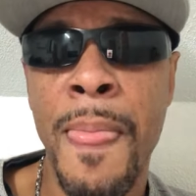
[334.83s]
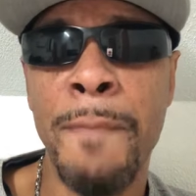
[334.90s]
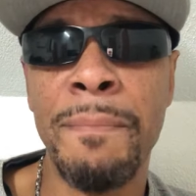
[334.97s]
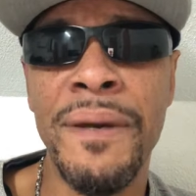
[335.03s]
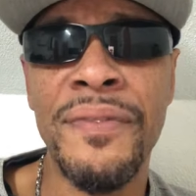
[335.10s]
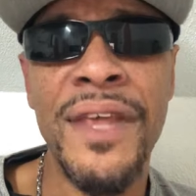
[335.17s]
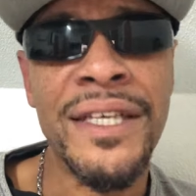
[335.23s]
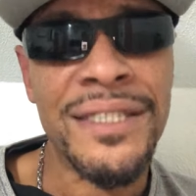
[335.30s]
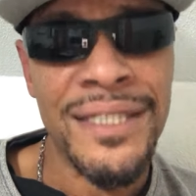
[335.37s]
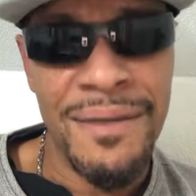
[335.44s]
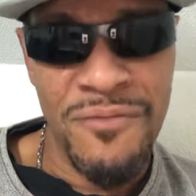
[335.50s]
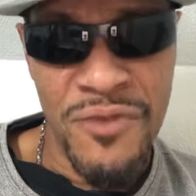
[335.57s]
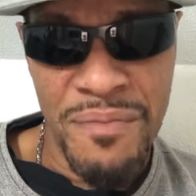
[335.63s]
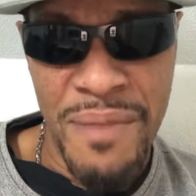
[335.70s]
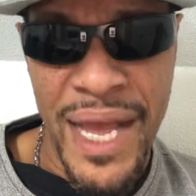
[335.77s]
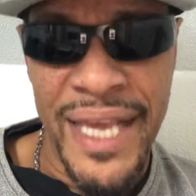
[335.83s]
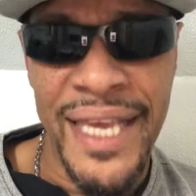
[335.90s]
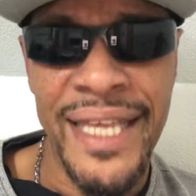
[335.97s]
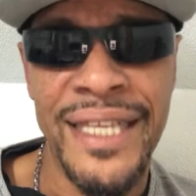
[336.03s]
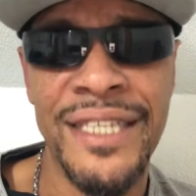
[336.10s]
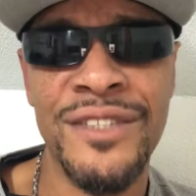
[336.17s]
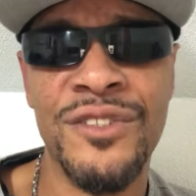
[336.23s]
But that's something we might
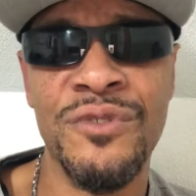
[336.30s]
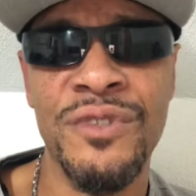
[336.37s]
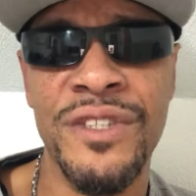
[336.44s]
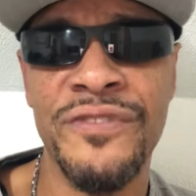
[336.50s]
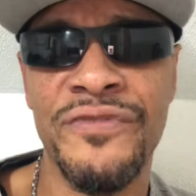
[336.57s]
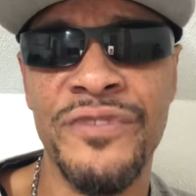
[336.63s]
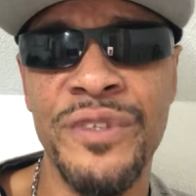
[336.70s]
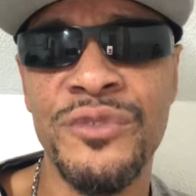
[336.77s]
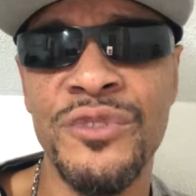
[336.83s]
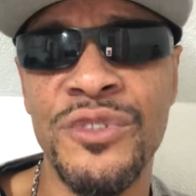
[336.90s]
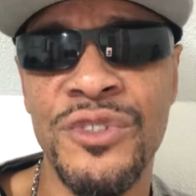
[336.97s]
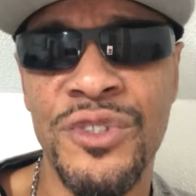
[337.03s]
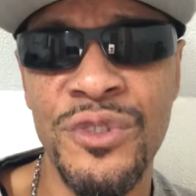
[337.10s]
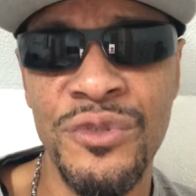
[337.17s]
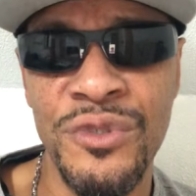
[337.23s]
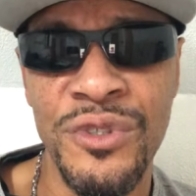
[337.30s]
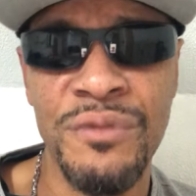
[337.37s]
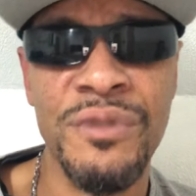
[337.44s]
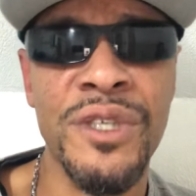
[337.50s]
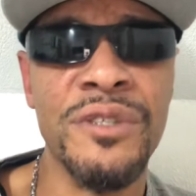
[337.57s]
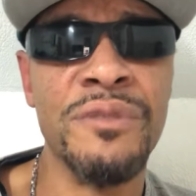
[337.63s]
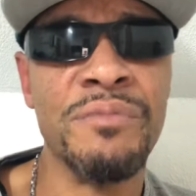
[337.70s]
get into in the future too. You
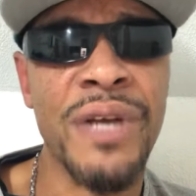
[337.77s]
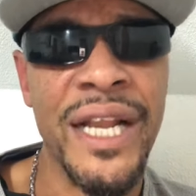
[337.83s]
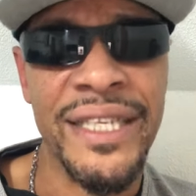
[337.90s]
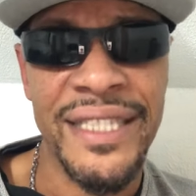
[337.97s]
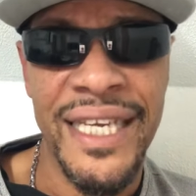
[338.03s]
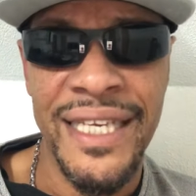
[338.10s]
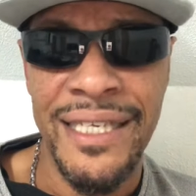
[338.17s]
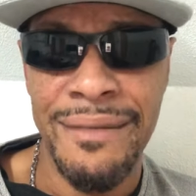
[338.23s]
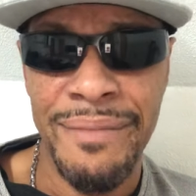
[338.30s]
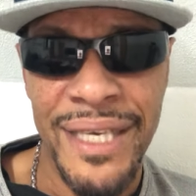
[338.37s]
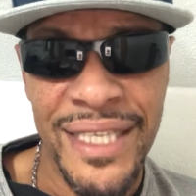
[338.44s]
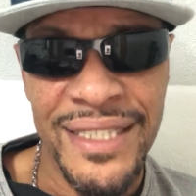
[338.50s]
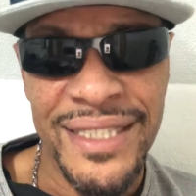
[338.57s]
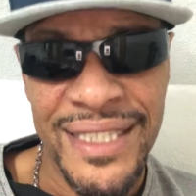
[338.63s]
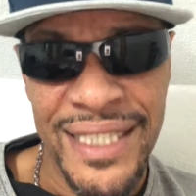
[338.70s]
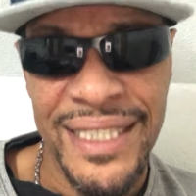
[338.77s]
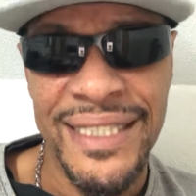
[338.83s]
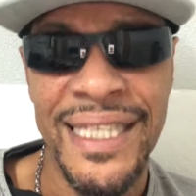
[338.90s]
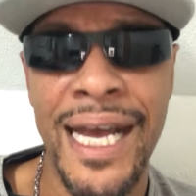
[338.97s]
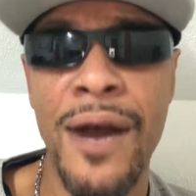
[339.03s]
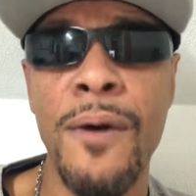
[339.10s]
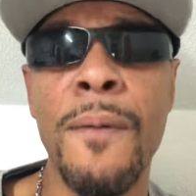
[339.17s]
know, you're probably taking them instincts
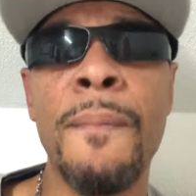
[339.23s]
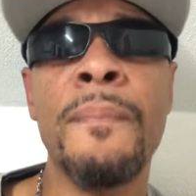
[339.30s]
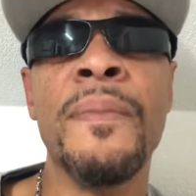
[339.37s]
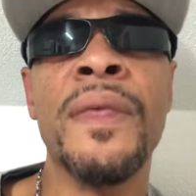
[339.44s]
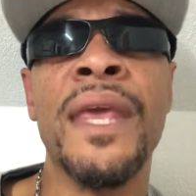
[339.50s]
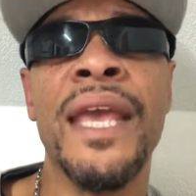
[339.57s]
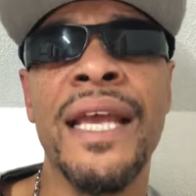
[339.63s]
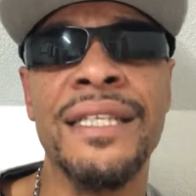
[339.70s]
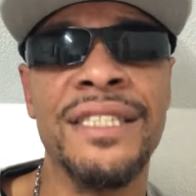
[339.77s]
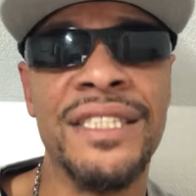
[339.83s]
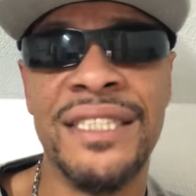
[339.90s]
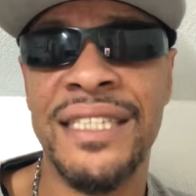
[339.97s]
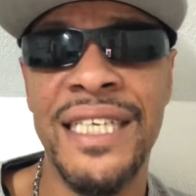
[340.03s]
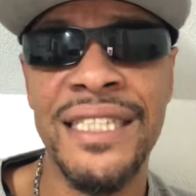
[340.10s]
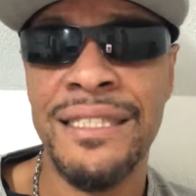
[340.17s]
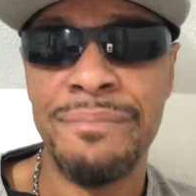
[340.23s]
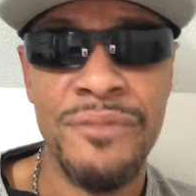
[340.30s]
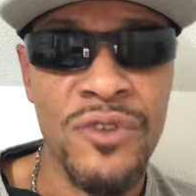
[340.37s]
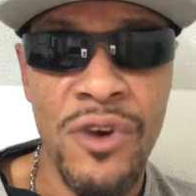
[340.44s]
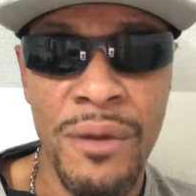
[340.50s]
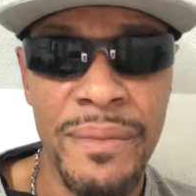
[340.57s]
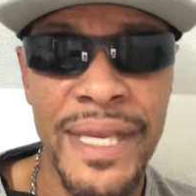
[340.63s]
out and just things that
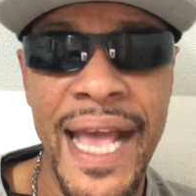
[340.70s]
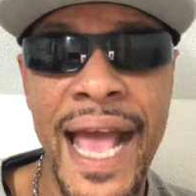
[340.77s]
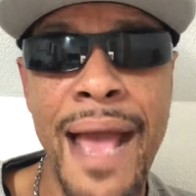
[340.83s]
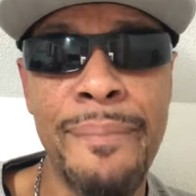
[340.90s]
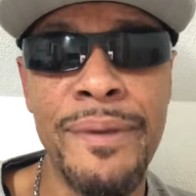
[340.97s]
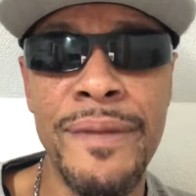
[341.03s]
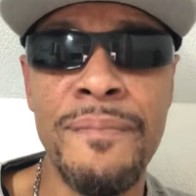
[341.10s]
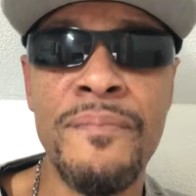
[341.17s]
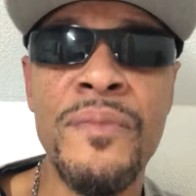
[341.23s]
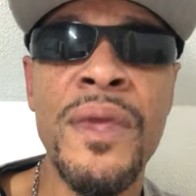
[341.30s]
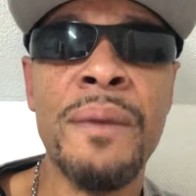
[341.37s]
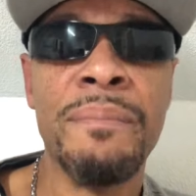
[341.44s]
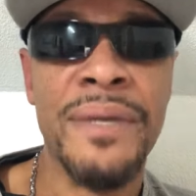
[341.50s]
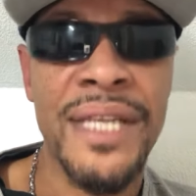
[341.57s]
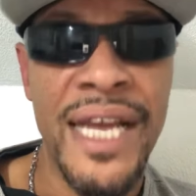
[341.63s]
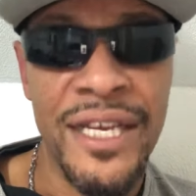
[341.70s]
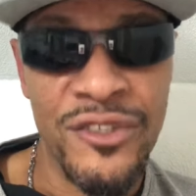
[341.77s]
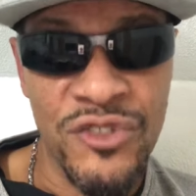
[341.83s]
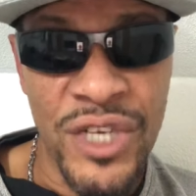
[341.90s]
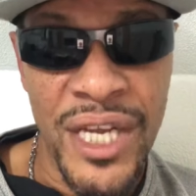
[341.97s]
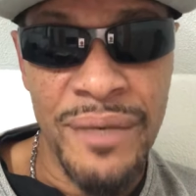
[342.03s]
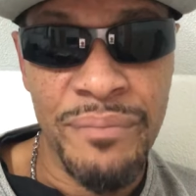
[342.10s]
normally happen, but now you're
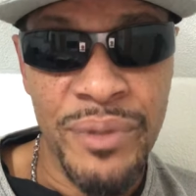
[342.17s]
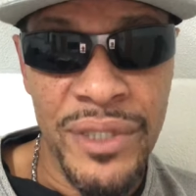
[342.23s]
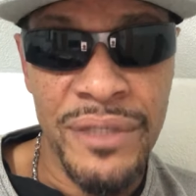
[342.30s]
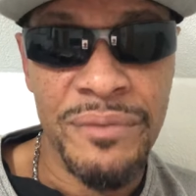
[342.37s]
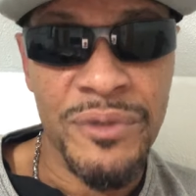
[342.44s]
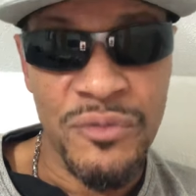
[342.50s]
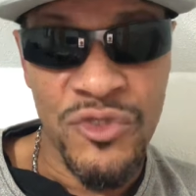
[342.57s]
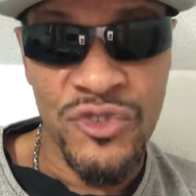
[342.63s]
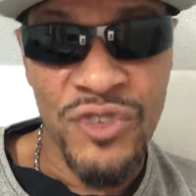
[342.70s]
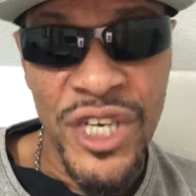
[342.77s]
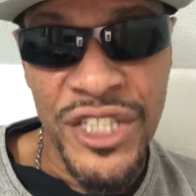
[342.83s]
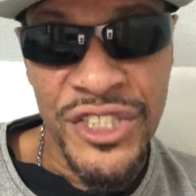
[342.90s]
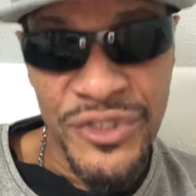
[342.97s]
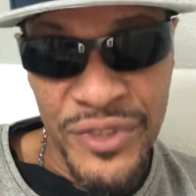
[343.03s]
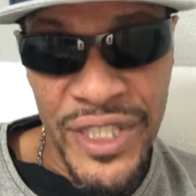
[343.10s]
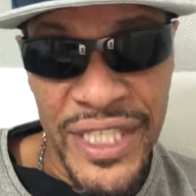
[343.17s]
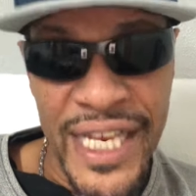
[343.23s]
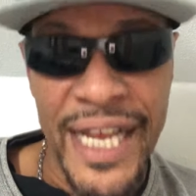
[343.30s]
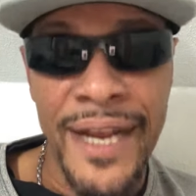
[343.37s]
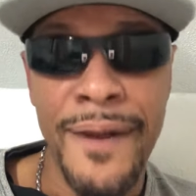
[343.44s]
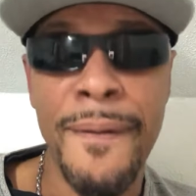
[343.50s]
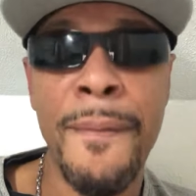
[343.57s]
trying to put up some structure in
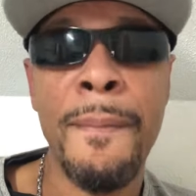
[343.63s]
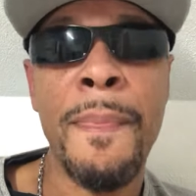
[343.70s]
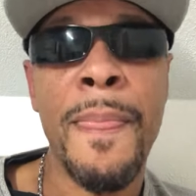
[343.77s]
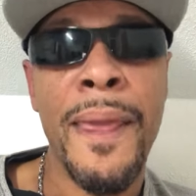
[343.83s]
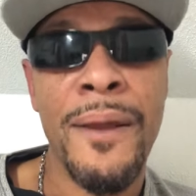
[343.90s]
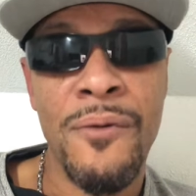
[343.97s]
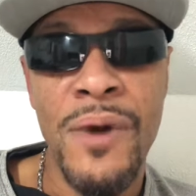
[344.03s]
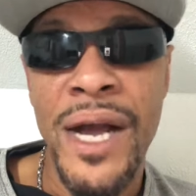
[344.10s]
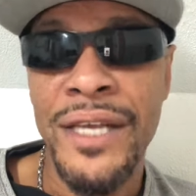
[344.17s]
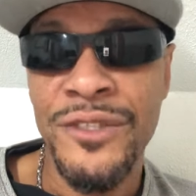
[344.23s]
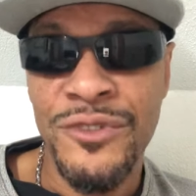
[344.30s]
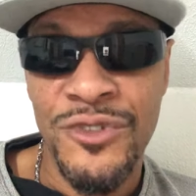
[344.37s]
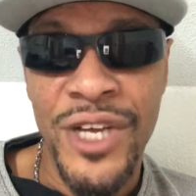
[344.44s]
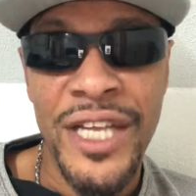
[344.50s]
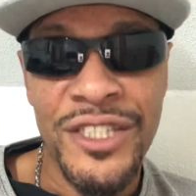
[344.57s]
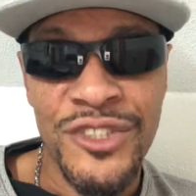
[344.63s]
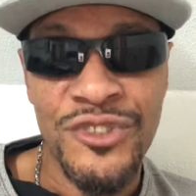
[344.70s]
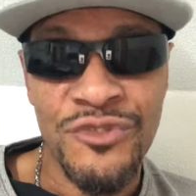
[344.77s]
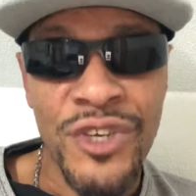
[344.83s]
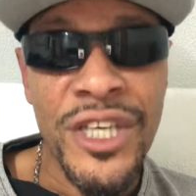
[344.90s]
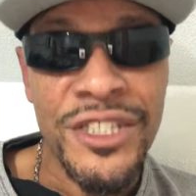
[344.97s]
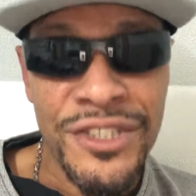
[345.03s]
there. And while you're trying to
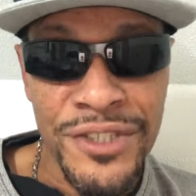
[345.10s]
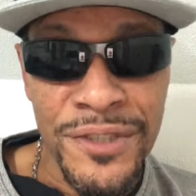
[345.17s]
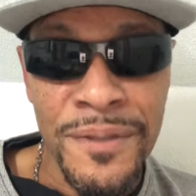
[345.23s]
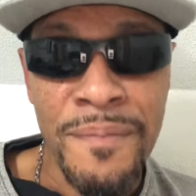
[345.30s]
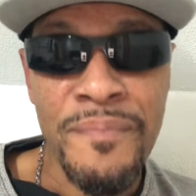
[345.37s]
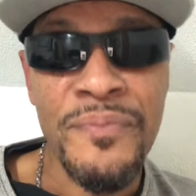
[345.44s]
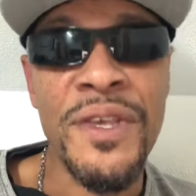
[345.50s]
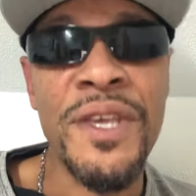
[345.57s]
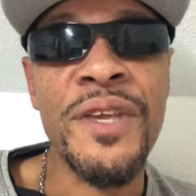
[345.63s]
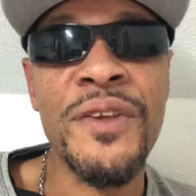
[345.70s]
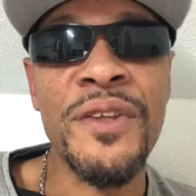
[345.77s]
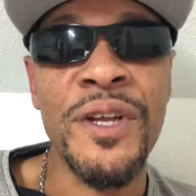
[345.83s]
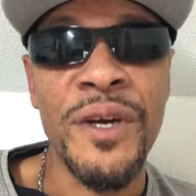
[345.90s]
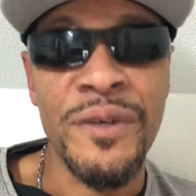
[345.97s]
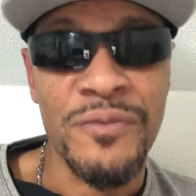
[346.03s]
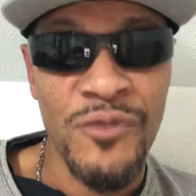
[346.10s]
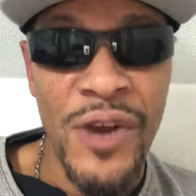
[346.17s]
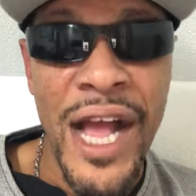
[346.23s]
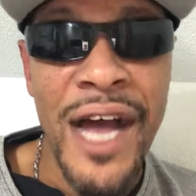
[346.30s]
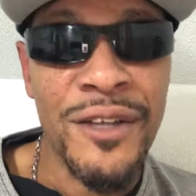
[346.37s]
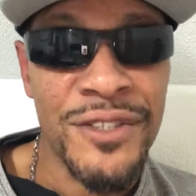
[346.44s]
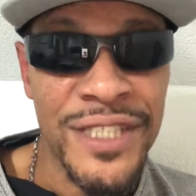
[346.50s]
structure, you know,
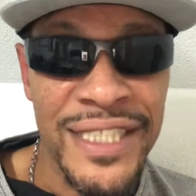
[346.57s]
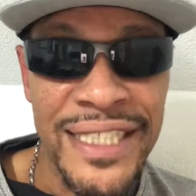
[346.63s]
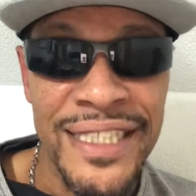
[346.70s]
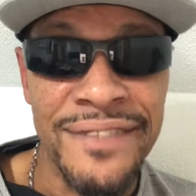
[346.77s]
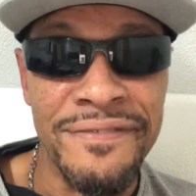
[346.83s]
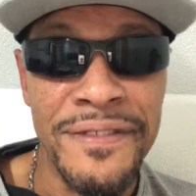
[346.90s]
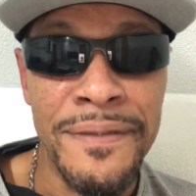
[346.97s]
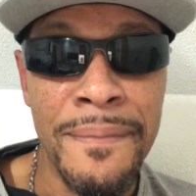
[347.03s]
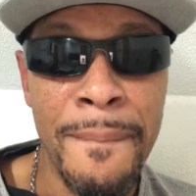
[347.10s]
rounds are leaving.